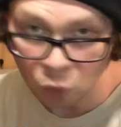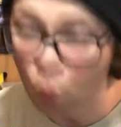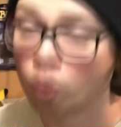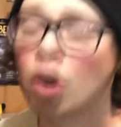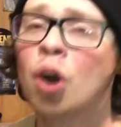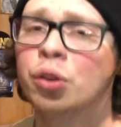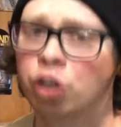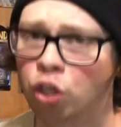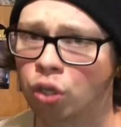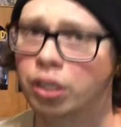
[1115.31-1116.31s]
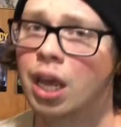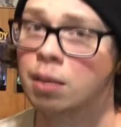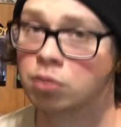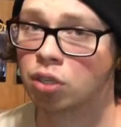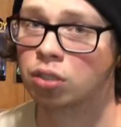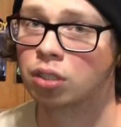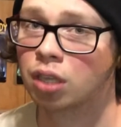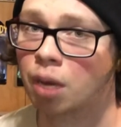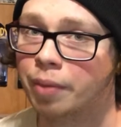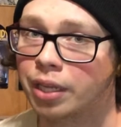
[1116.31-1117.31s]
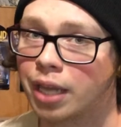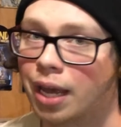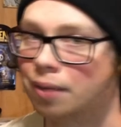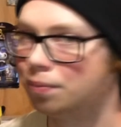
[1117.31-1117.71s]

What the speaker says: where all the good games start to come in at.